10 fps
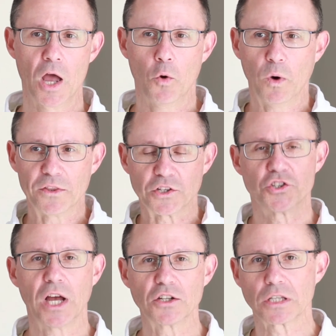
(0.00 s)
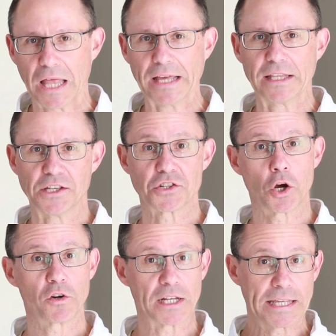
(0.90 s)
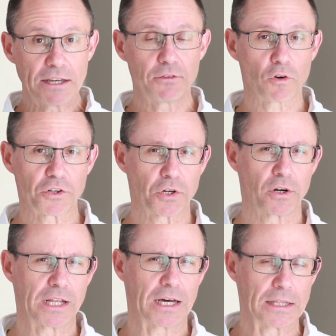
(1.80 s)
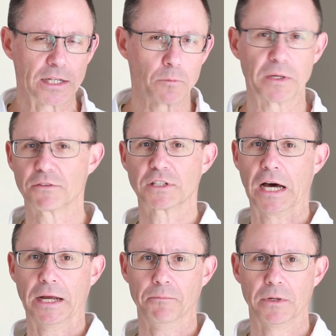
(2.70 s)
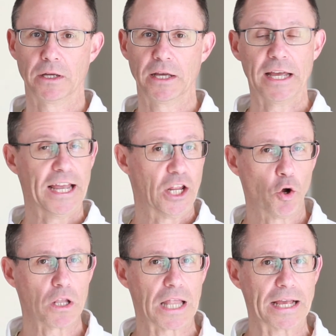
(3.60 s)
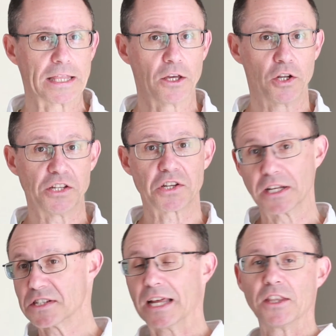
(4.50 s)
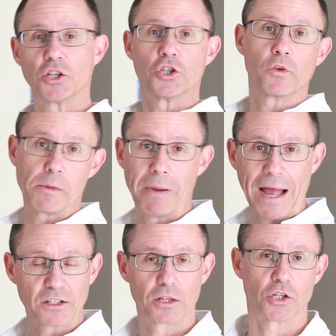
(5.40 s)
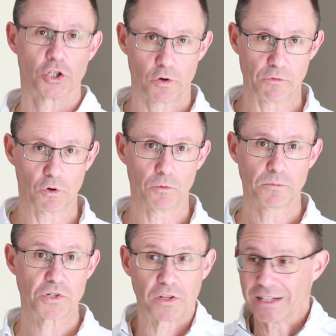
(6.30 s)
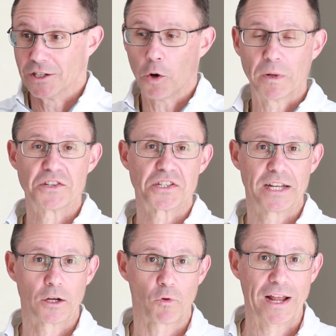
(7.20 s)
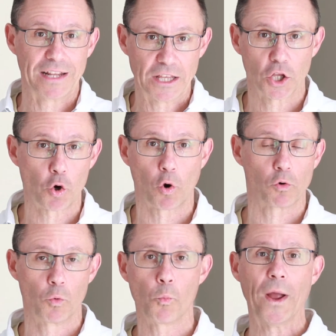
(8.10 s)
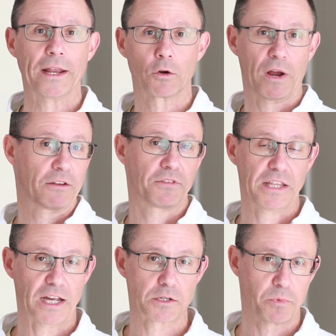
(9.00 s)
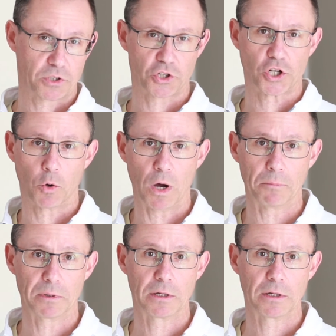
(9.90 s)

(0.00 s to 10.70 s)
Well, the judge likely is going to give your attorney a little bit of time in all likelihood, he's going to send the jury back to the jury room so that nobody's sitting around in the courtroom waiting around for the expert to show up.